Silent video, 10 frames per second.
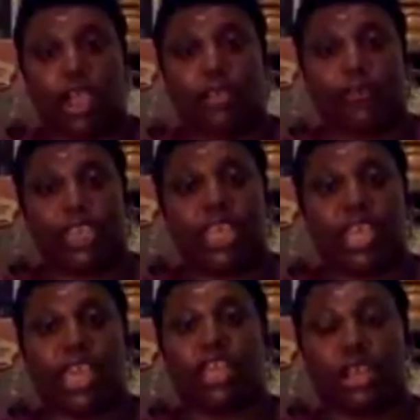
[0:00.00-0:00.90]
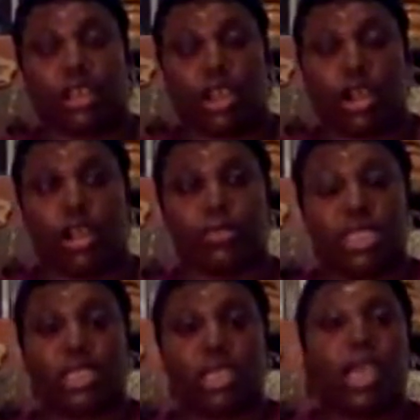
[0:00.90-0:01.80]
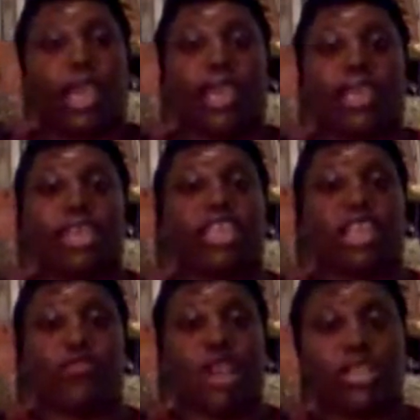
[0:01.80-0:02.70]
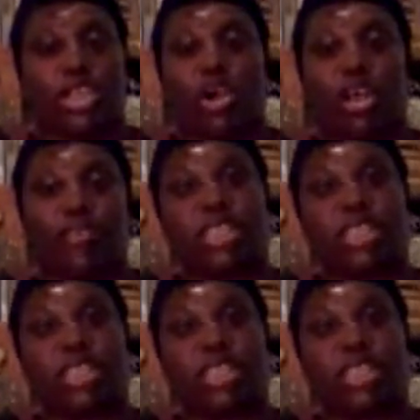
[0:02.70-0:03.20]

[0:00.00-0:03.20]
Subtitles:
feet and her arms, and then they rounded all of us.